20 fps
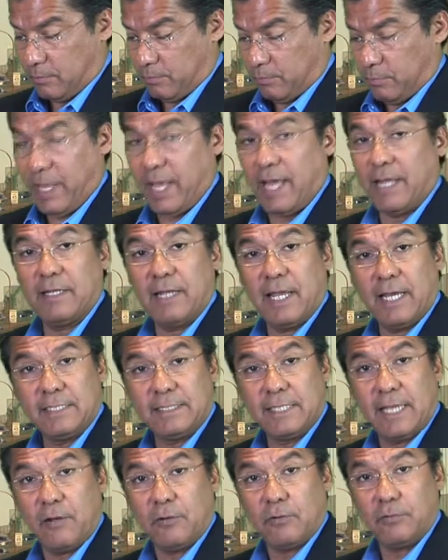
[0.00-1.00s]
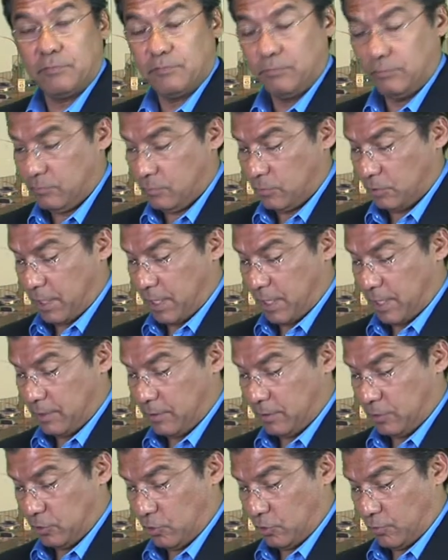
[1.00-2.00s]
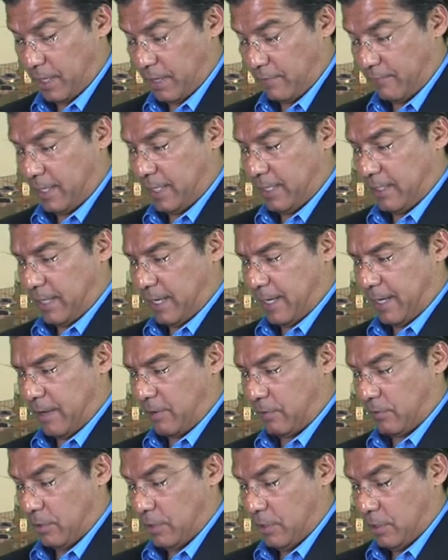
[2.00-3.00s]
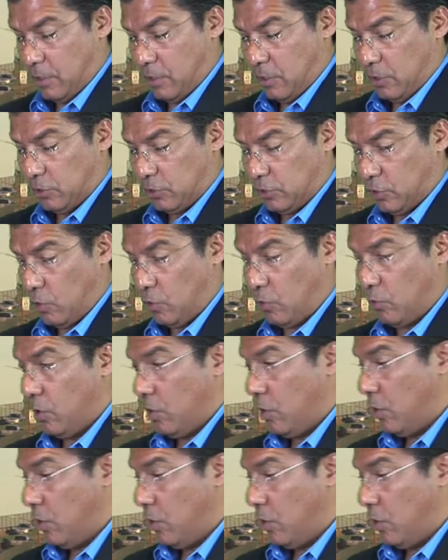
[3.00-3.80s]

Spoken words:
headlights out. Okay, so we have a headlight out. So